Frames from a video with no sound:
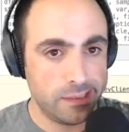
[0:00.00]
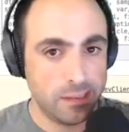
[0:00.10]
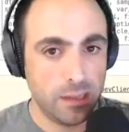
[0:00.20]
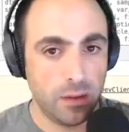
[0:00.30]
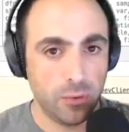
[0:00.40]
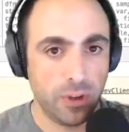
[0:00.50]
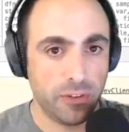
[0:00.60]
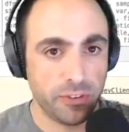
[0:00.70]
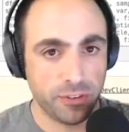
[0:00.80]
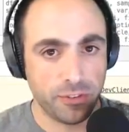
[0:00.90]
how do I
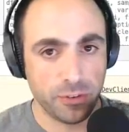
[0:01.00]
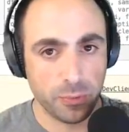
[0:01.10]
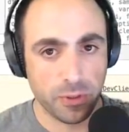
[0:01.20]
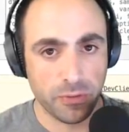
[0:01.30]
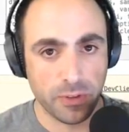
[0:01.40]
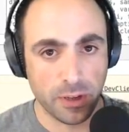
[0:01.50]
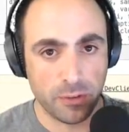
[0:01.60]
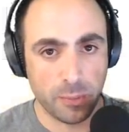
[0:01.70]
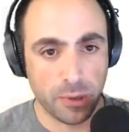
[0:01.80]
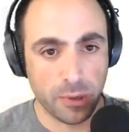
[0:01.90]
fix this with
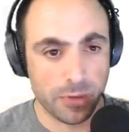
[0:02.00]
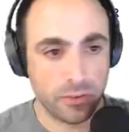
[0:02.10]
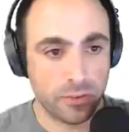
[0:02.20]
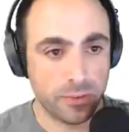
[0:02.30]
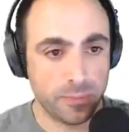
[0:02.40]
Flexbox?